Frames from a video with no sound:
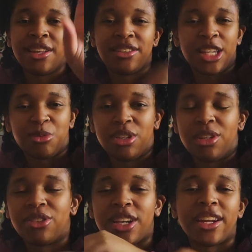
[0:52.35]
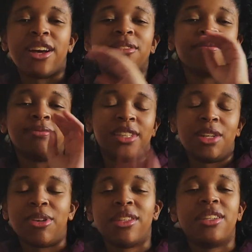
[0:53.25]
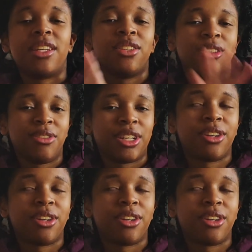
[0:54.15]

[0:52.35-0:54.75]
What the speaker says: That's where you can go check it out. Anyways, let's get into the video.